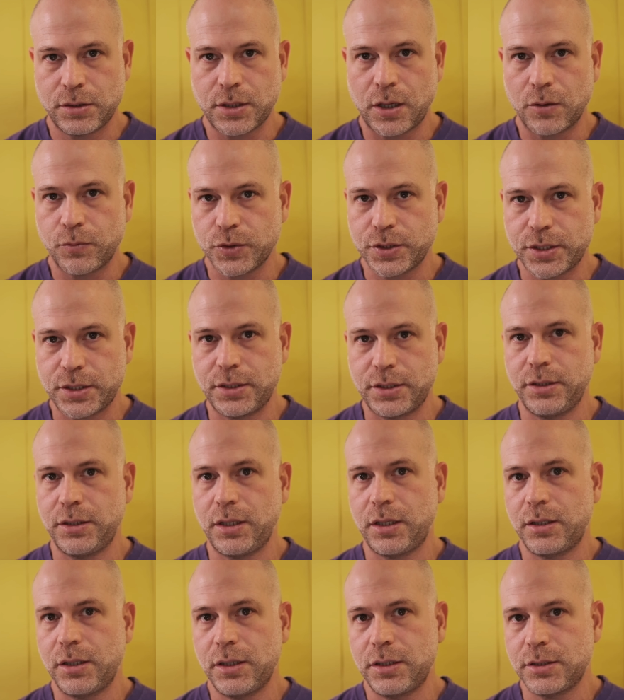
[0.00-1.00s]
sound processing
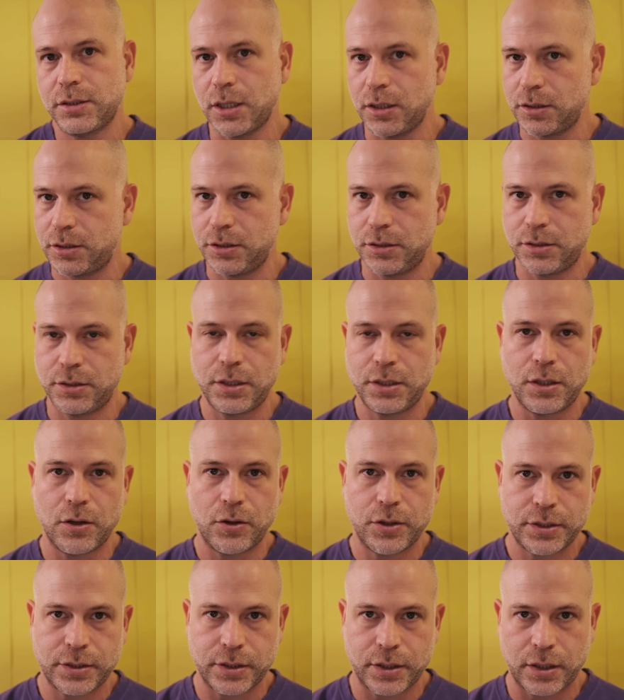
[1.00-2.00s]
techniques such as
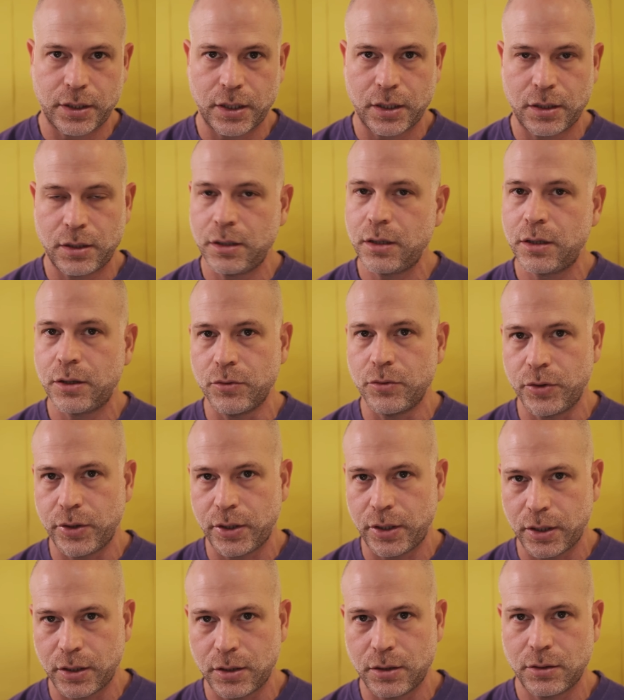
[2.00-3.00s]
denoising and
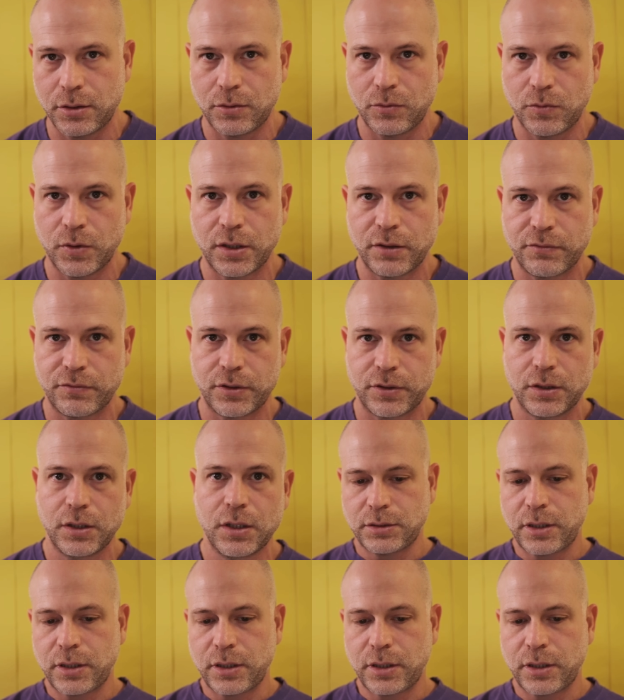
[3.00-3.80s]
EQing and whatever.